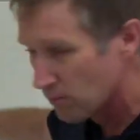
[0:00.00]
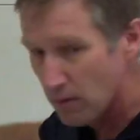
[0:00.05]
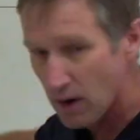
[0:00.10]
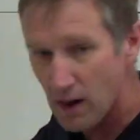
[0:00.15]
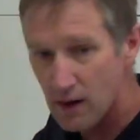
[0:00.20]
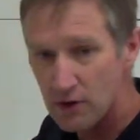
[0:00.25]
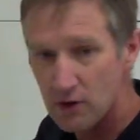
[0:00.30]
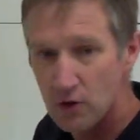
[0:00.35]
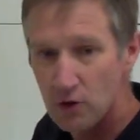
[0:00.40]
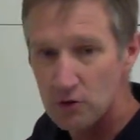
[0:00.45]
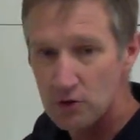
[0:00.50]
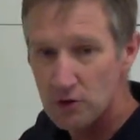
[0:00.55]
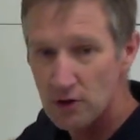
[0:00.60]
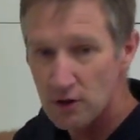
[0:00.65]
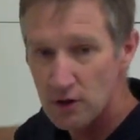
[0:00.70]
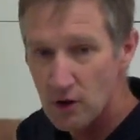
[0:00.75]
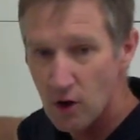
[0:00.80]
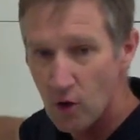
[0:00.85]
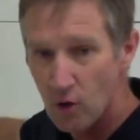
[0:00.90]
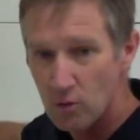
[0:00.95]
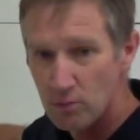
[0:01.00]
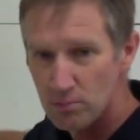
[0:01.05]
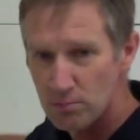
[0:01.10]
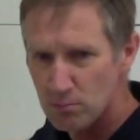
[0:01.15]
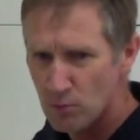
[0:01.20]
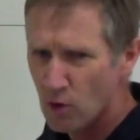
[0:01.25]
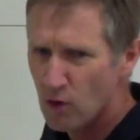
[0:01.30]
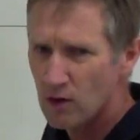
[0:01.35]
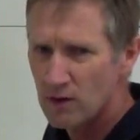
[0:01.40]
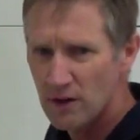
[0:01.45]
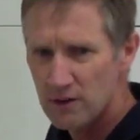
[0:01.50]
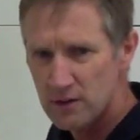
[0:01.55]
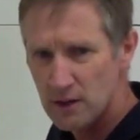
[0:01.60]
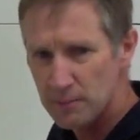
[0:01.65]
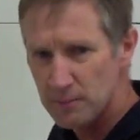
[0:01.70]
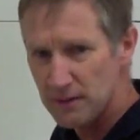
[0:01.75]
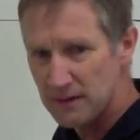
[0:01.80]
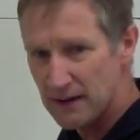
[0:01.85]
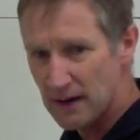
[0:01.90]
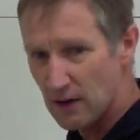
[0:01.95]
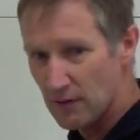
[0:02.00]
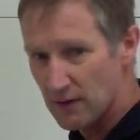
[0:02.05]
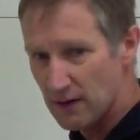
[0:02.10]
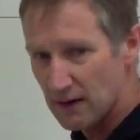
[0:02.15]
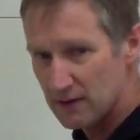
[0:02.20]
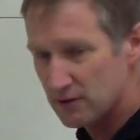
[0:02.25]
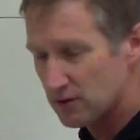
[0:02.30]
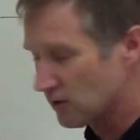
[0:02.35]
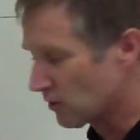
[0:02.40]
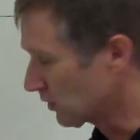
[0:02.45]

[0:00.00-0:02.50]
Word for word: molecules, are going to go more or less up and down. They actually